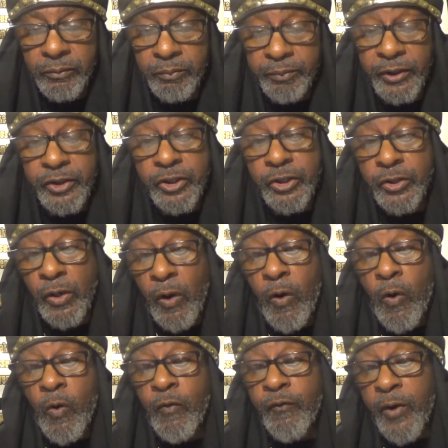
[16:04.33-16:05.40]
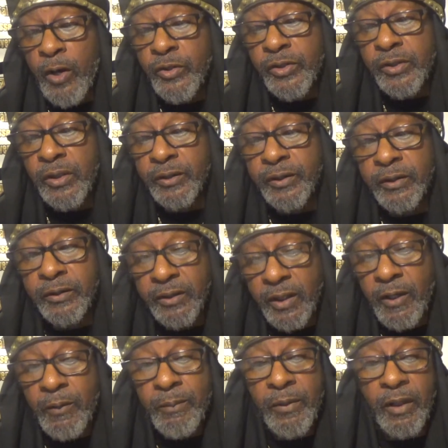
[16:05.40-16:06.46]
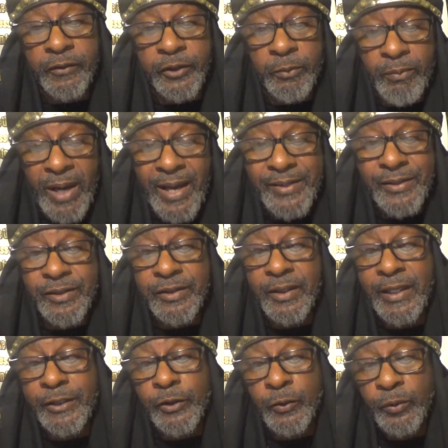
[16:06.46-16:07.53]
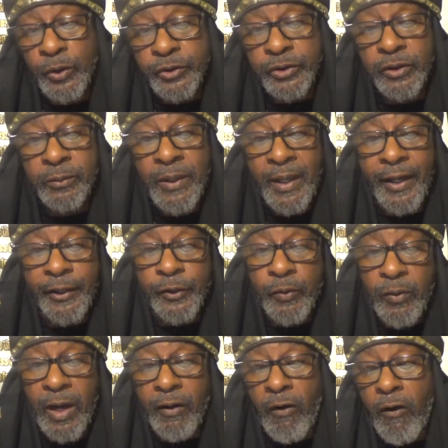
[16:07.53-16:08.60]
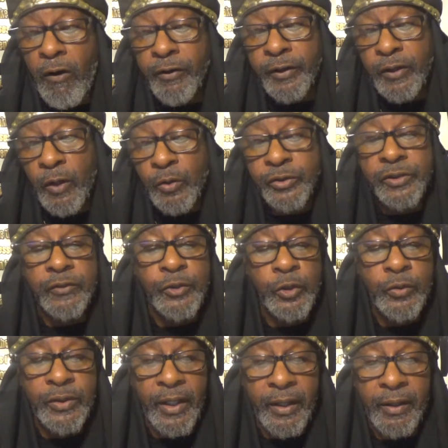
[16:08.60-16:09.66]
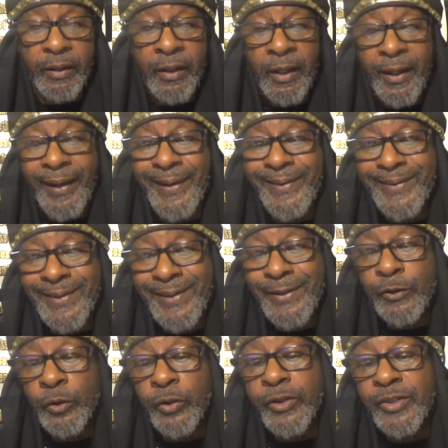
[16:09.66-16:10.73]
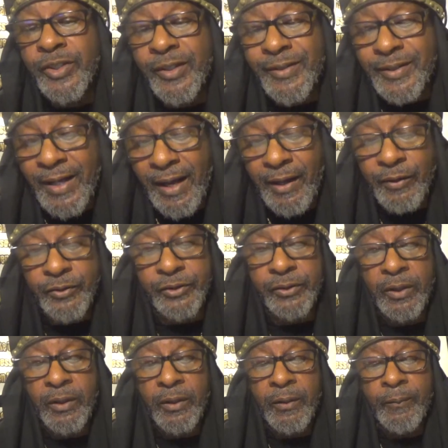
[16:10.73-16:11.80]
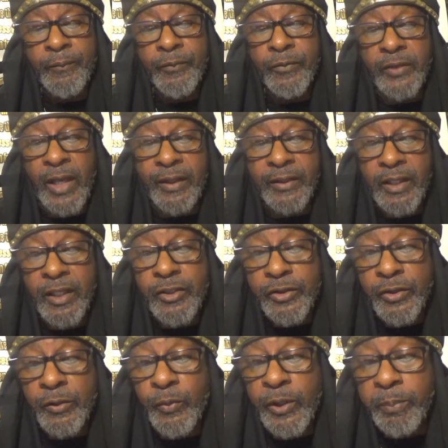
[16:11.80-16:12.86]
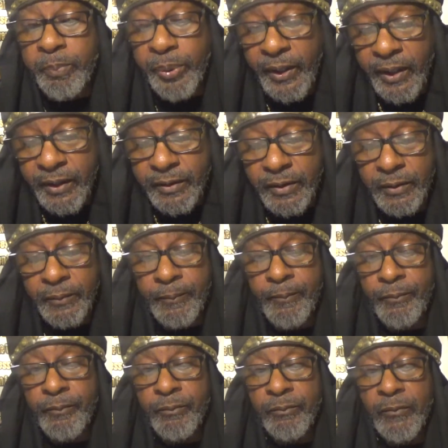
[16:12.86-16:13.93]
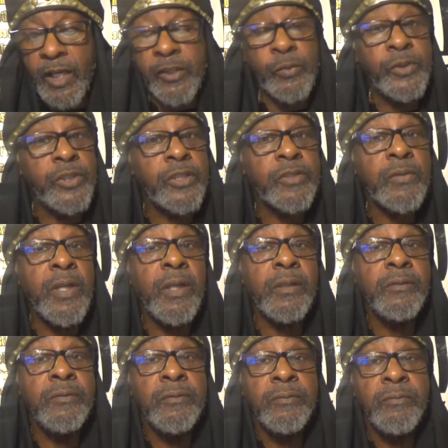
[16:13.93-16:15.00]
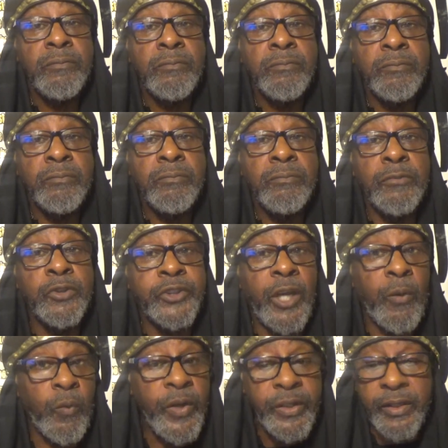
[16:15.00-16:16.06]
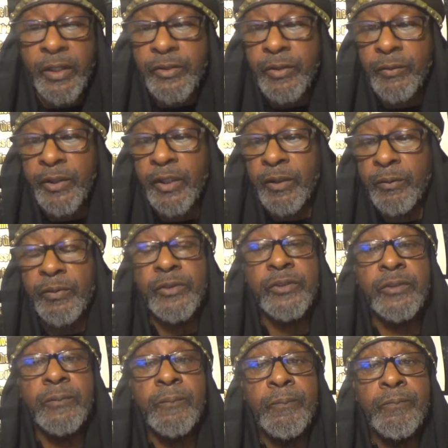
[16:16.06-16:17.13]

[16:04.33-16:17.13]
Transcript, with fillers: But show first unto them of Damascus and at Jerusalem and throughout all the coasts of Judea, and then to the Gentiles, that they should repent, as we just read. Most High winked at your ignorance.